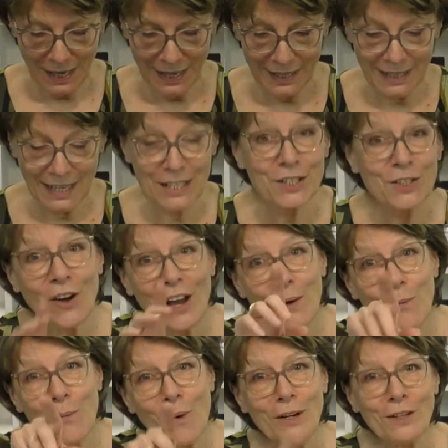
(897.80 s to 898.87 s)
And there's not
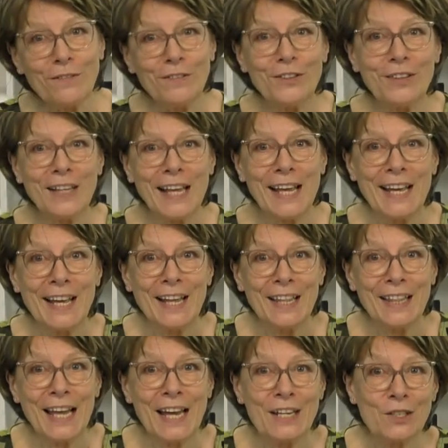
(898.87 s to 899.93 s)
one of you there
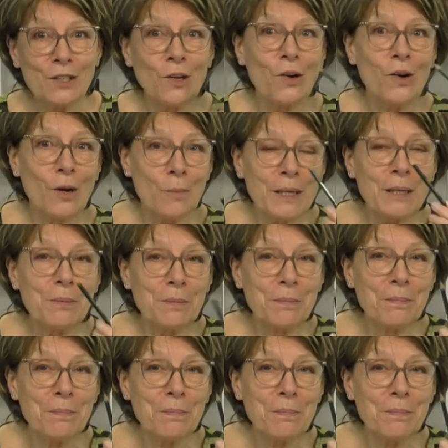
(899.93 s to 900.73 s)
that hasn't got a